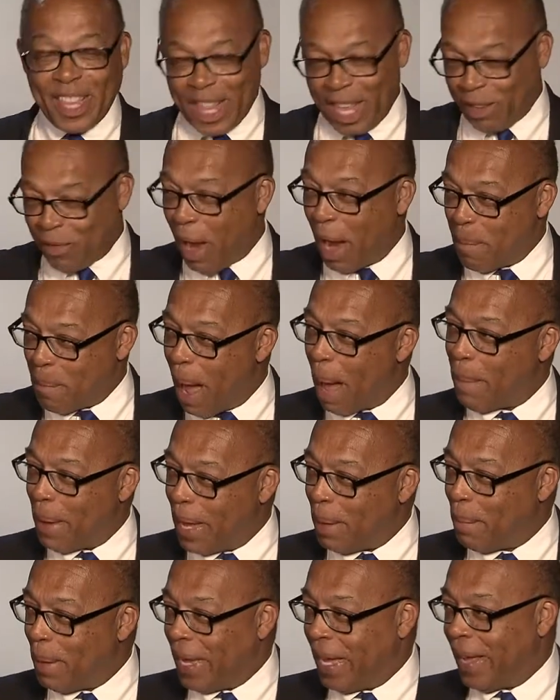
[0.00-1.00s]
that's right, Mom.
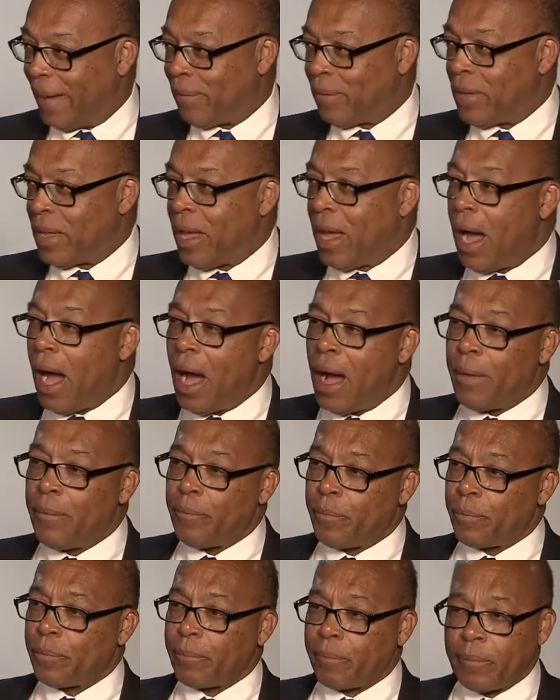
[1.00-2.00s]
Amen. Uh,
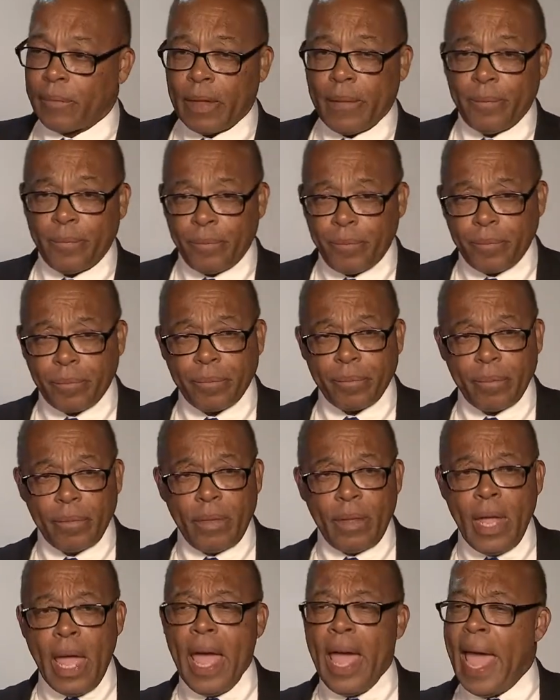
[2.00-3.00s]

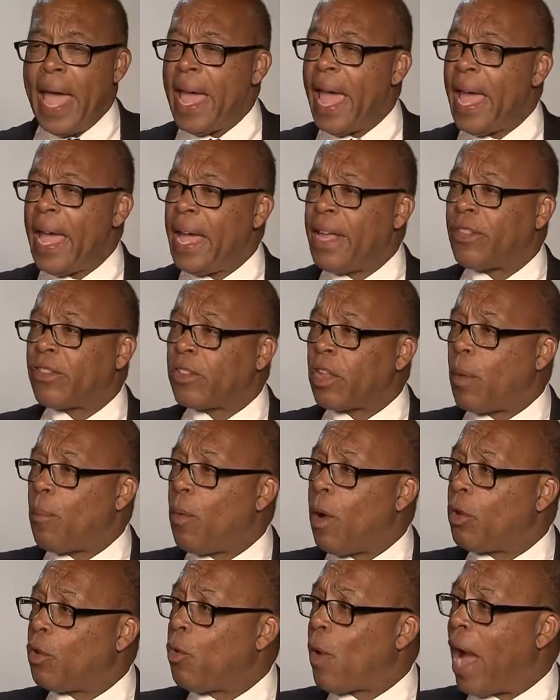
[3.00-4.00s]
and, and,
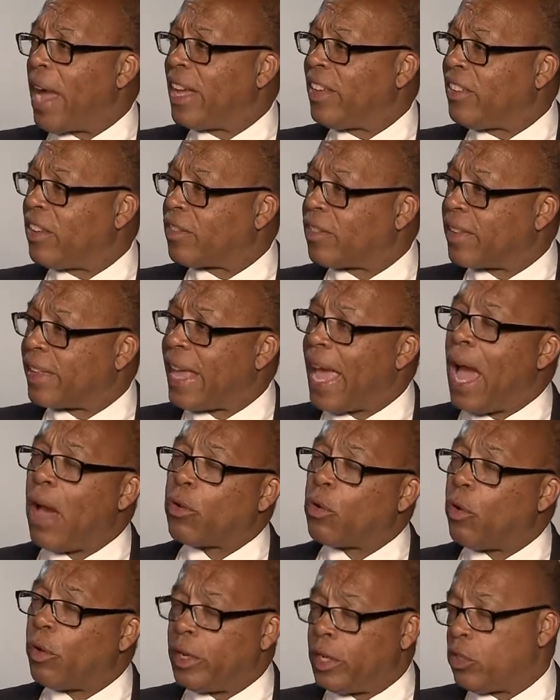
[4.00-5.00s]
someone who I can just
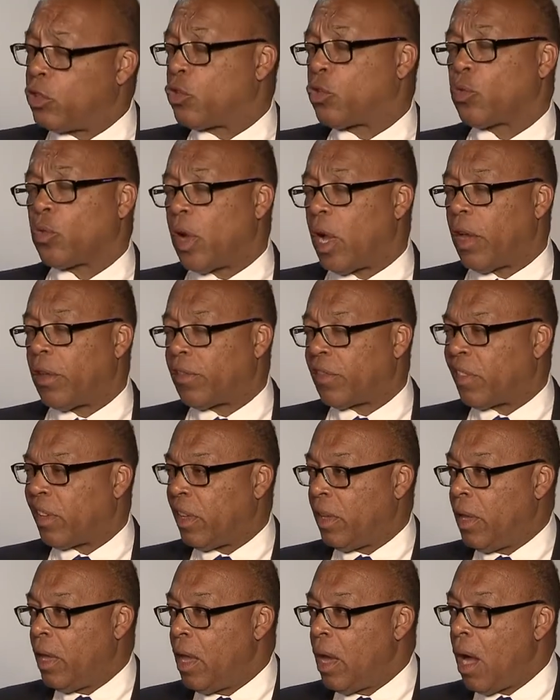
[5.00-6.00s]
count on and trust.
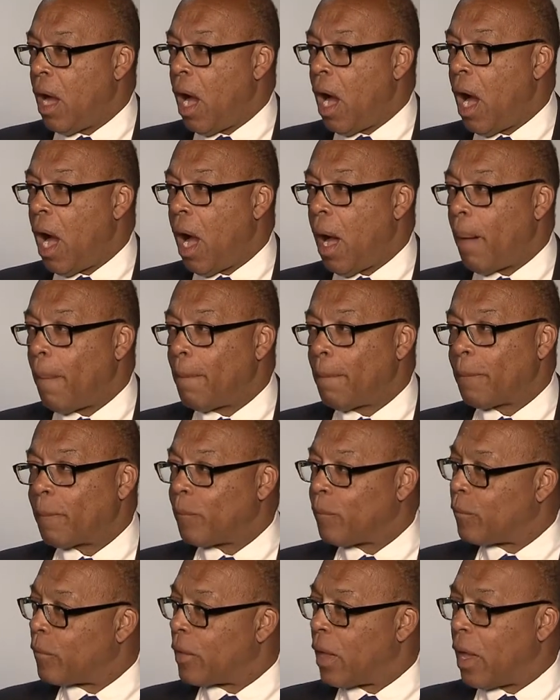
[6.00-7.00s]
Uh,
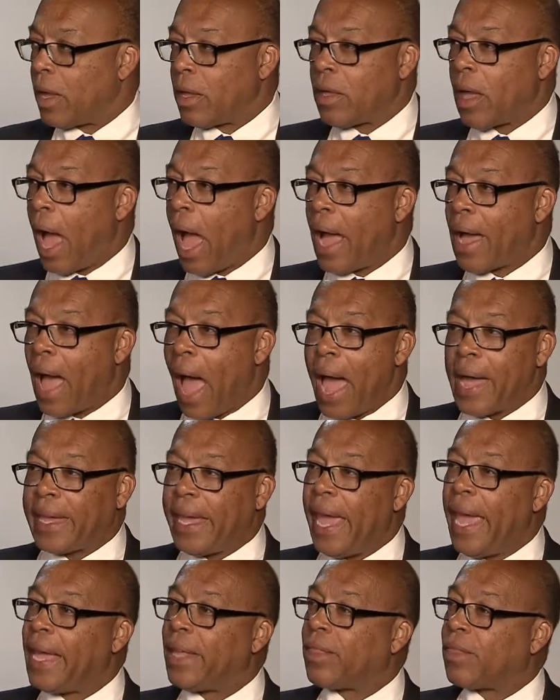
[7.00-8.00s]
you know, I, I,
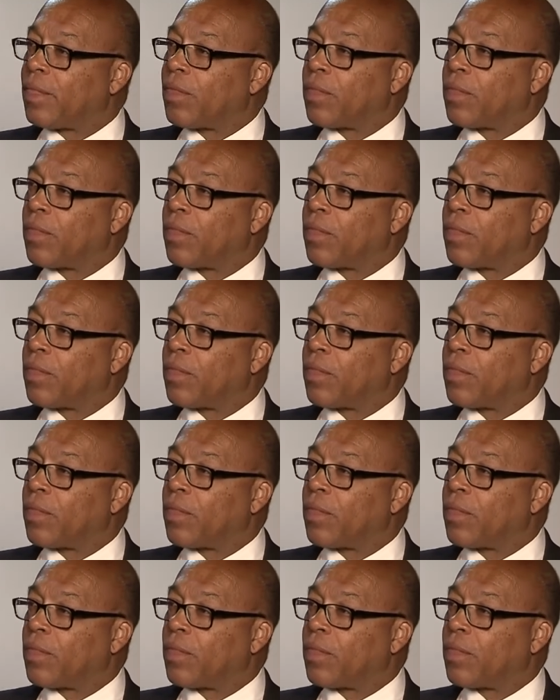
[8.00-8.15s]
can't